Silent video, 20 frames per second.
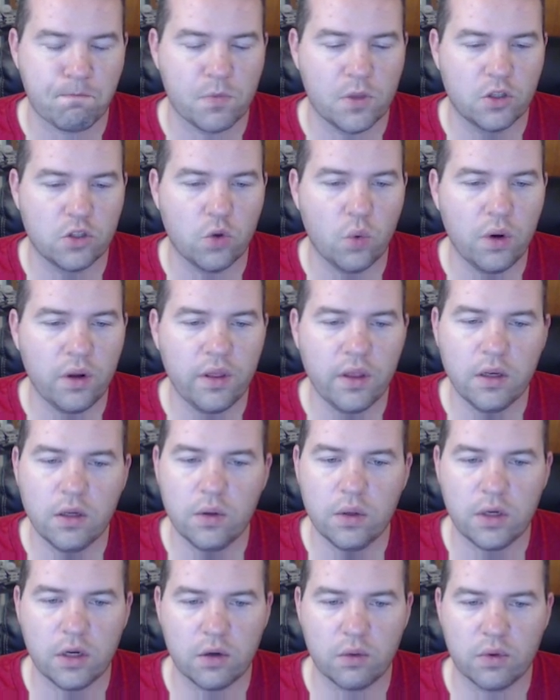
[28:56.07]
So what are they
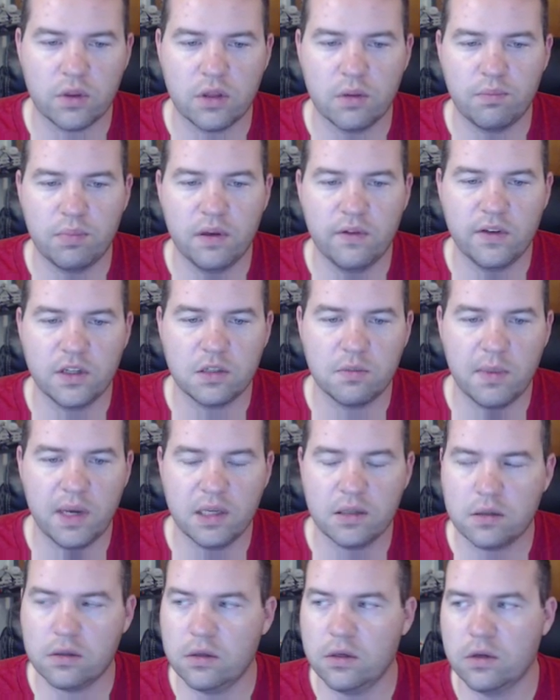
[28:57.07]
doing here with the PIVX
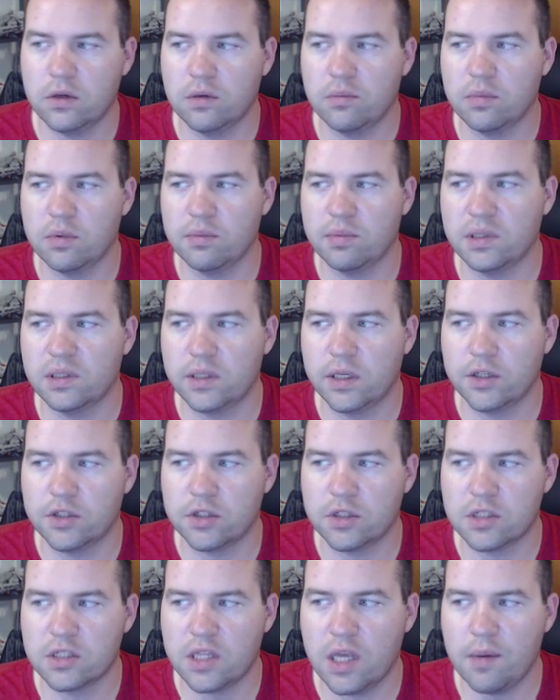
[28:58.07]
masternode
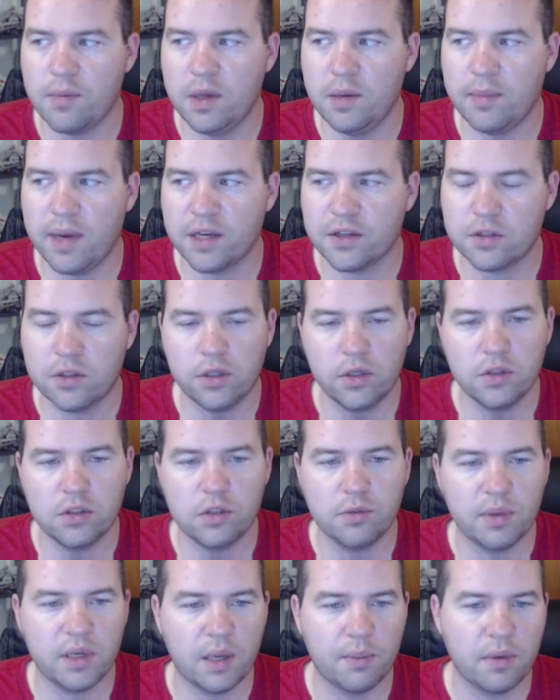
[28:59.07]
implementation? Does that mean masternodes are
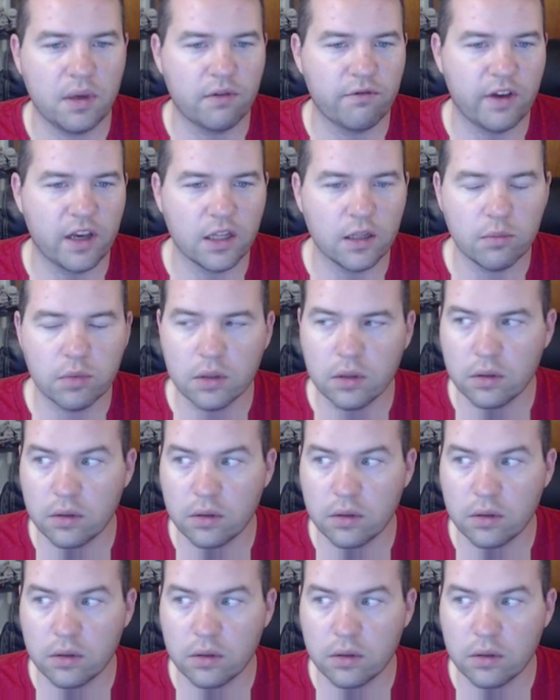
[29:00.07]
becoming available?